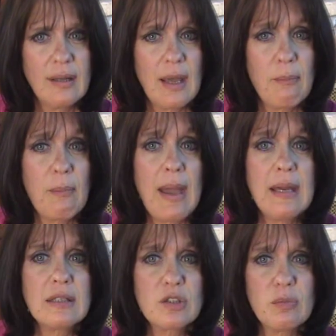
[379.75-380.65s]
that
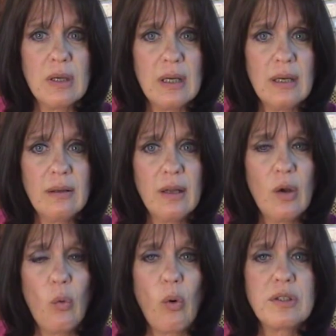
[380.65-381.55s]
makes me
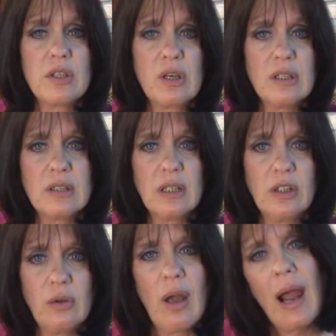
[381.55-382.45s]
want to
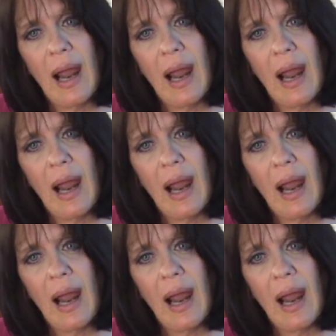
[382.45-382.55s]
continue?